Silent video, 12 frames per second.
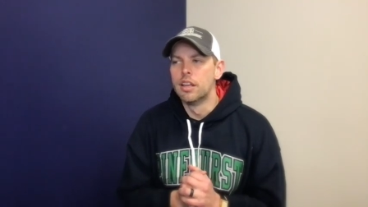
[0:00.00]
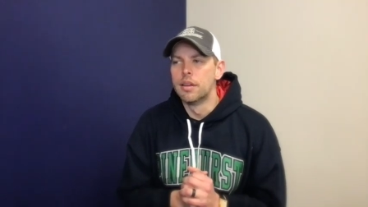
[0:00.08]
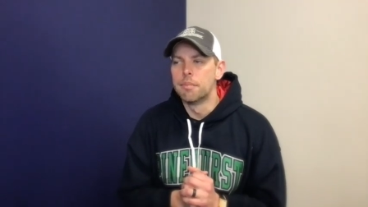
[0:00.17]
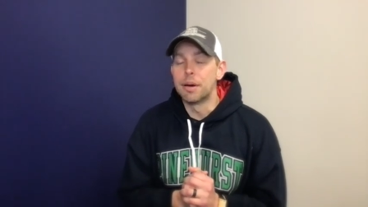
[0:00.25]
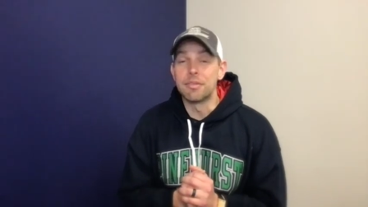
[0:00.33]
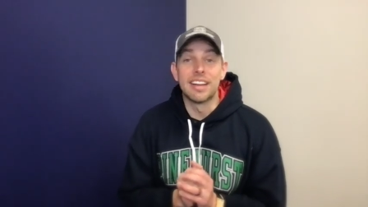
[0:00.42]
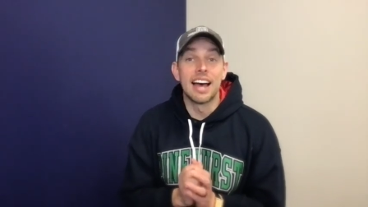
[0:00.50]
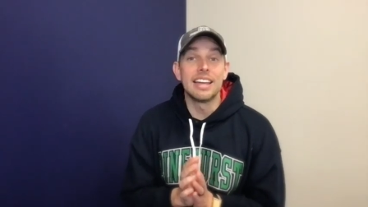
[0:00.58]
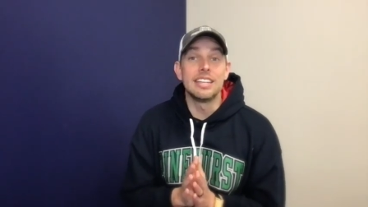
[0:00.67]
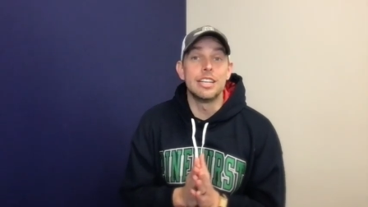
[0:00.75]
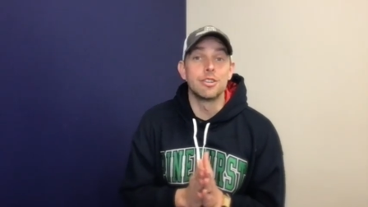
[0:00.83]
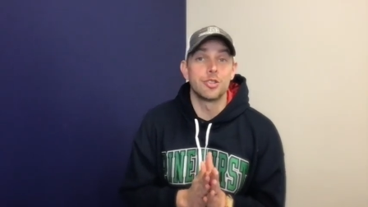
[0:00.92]
About
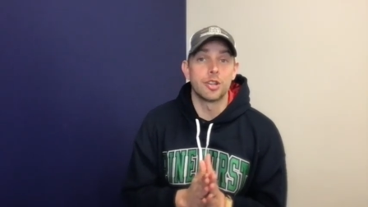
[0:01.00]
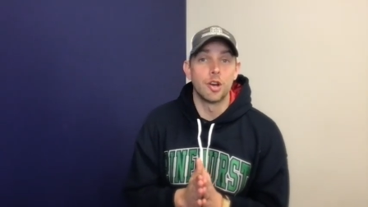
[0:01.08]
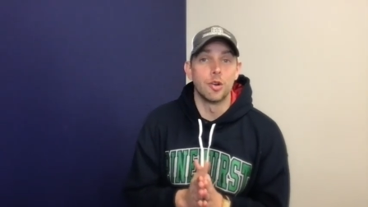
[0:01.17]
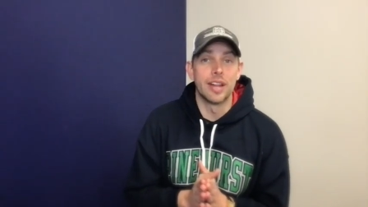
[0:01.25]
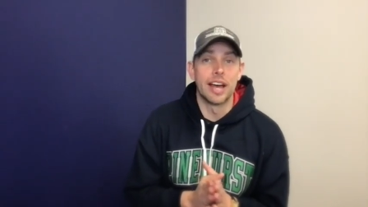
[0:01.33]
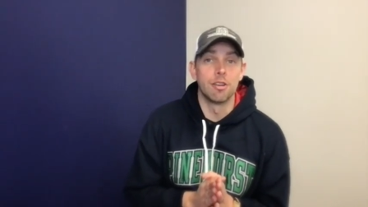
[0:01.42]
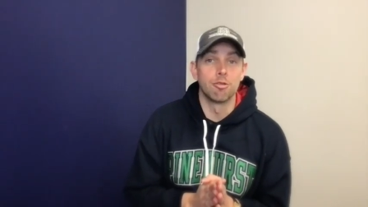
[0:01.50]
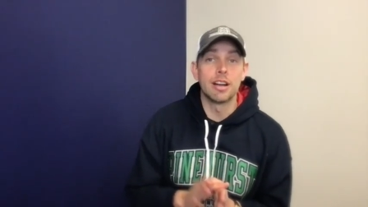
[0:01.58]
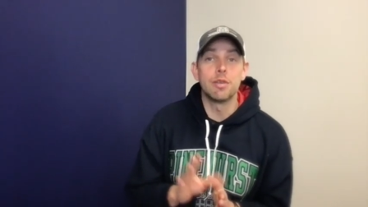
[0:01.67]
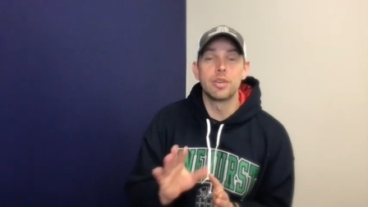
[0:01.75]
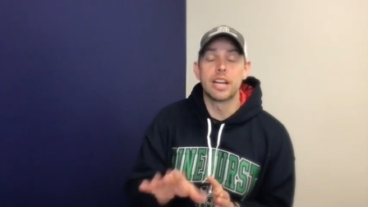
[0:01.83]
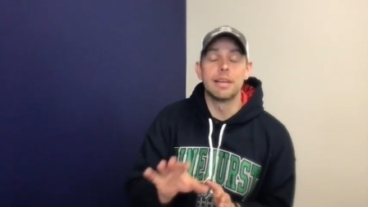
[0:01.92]
9 years ago now, right
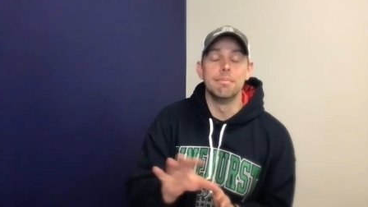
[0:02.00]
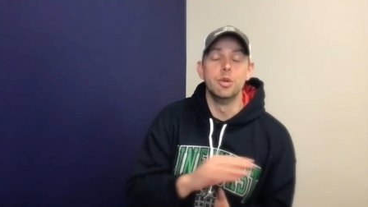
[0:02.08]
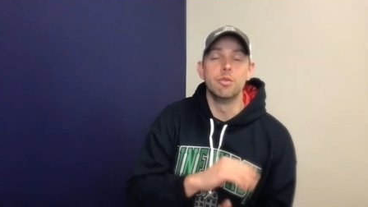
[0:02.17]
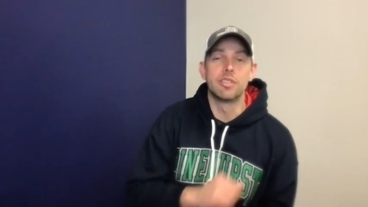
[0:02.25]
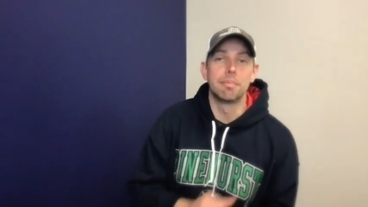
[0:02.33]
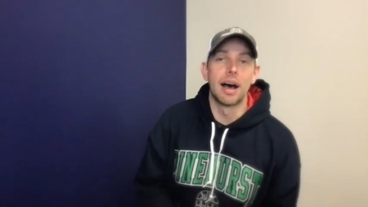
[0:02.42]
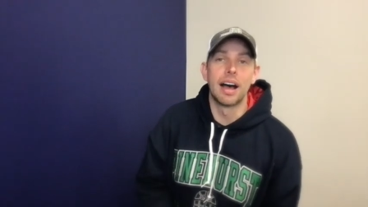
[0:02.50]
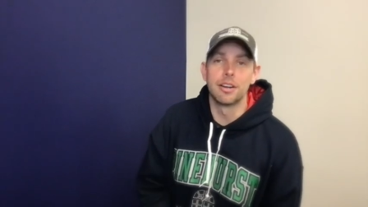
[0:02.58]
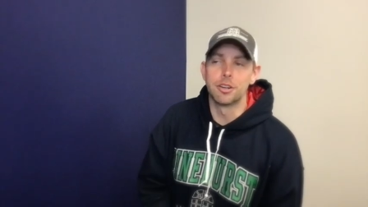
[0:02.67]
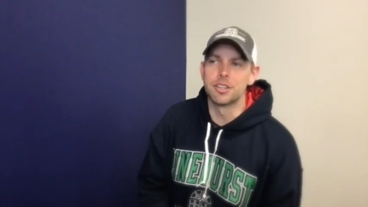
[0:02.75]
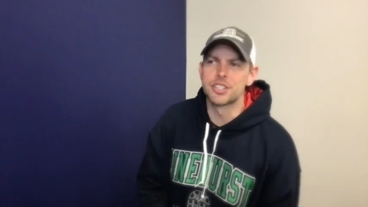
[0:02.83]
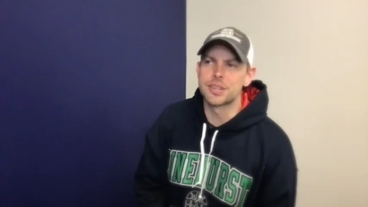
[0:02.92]
when I moved to
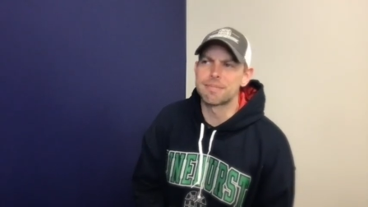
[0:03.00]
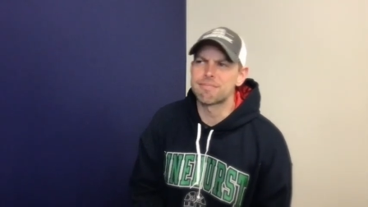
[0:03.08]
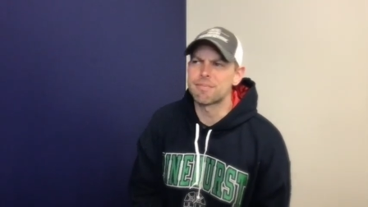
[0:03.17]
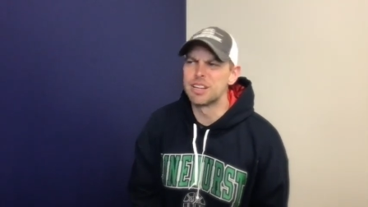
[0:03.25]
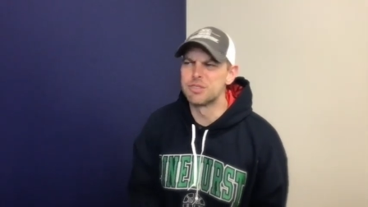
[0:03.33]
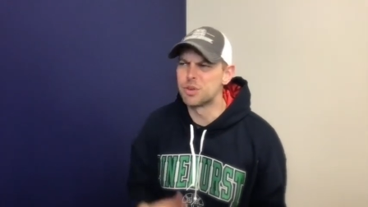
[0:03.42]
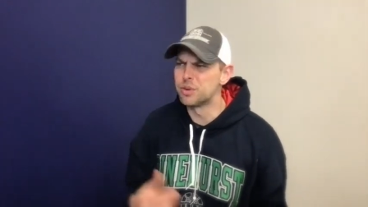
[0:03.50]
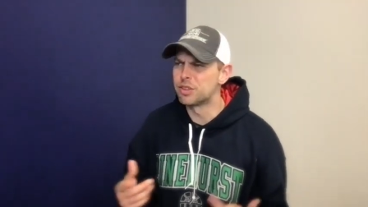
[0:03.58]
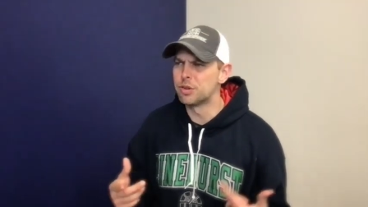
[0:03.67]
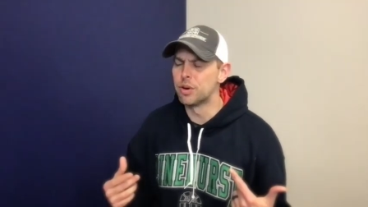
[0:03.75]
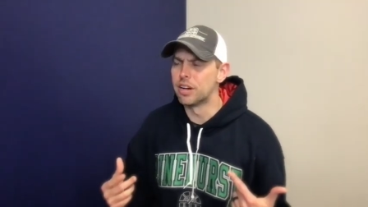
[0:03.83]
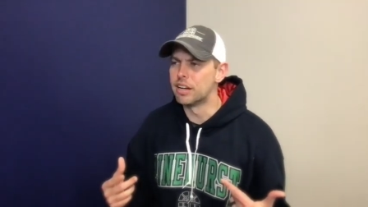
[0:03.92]
Pinehurst, I was going
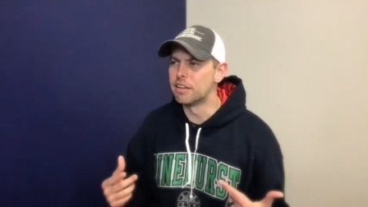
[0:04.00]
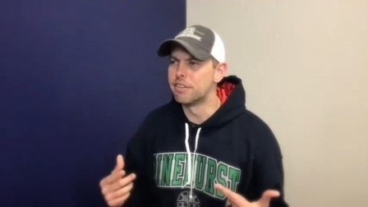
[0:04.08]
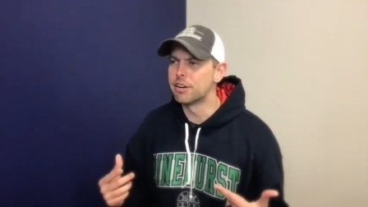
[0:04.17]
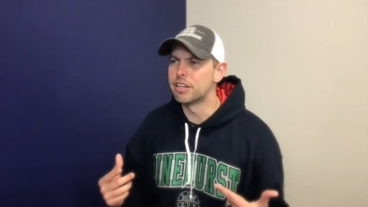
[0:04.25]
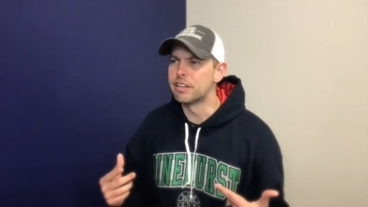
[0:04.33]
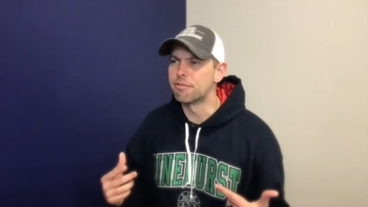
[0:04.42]
through a very